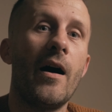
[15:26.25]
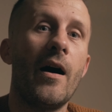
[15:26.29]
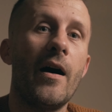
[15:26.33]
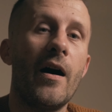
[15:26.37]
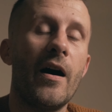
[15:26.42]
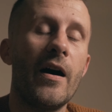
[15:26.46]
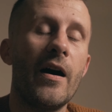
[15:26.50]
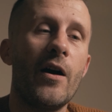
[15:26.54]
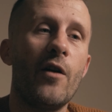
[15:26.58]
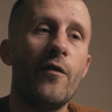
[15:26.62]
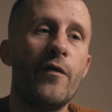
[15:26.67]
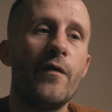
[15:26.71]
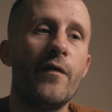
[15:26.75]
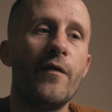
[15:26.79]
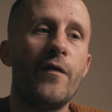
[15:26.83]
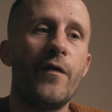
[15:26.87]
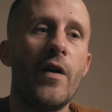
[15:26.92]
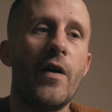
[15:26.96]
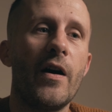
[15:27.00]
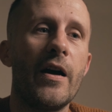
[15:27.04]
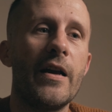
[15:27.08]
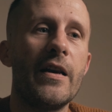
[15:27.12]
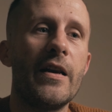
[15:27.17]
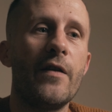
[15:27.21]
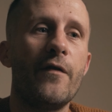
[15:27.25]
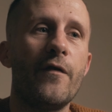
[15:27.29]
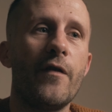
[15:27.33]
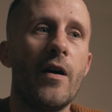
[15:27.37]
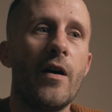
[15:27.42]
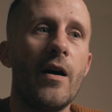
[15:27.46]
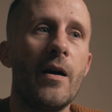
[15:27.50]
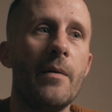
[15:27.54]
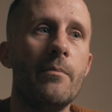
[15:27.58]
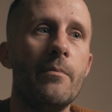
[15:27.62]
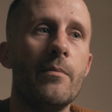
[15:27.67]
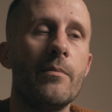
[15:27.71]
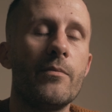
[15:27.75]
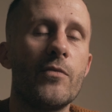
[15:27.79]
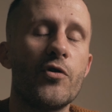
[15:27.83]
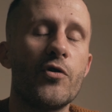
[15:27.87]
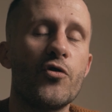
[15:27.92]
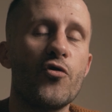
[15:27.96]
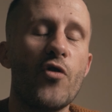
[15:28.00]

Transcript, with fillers: I often find if I'm